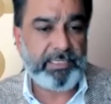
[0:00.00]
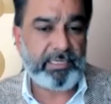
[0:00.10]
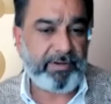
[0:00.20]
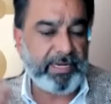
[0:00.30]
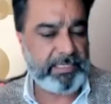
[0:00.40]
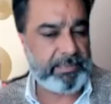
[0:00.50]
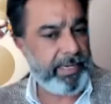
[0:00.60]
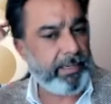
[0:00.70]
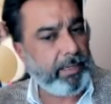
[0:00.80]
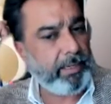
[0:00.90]
advise
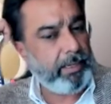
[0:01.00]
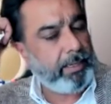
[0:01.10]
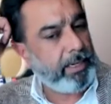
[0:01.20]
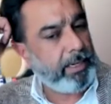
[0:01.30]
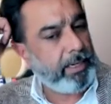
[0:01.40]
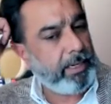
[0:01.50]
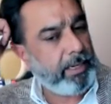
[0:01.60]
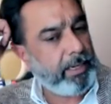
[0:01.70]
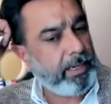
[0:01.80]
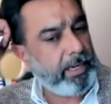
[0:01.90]
me
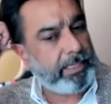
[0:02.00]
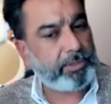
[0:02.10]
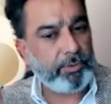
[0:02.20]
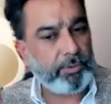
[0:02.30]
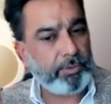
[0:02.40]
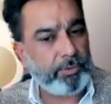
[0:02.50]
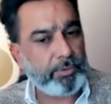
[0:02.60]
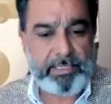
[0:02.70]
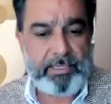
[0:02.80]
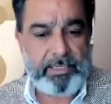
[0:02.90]
as soon as
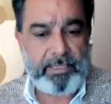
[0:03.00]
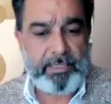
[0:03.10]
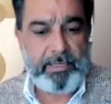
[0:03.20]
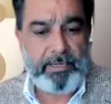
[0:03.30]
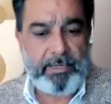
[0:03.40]
you get